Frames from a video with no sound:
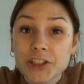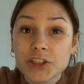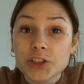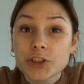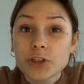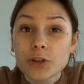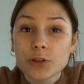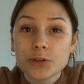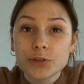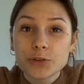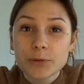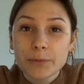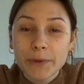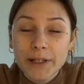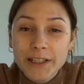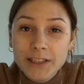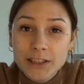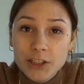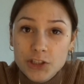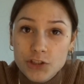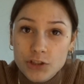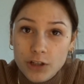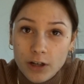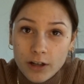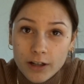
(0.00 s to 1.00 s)
so to make
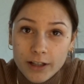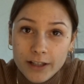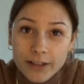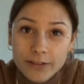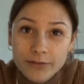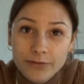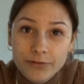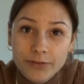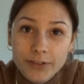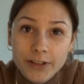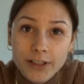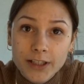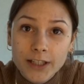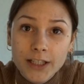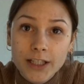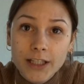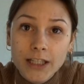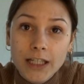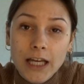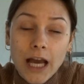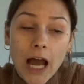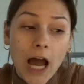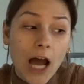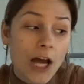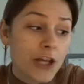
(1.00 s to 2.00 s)
the chocolate
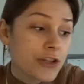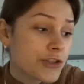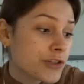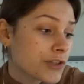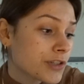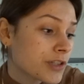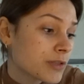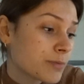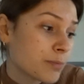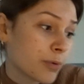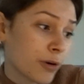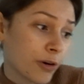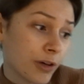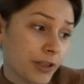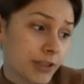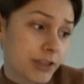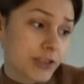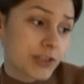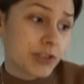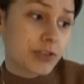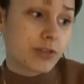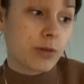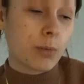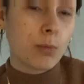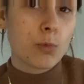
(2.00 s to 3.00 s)
filling, I just boiled
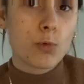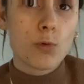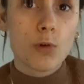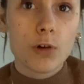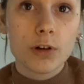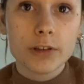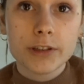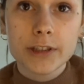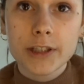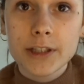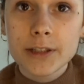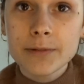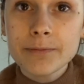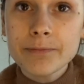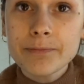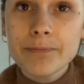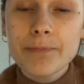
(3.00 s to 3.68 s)
some water.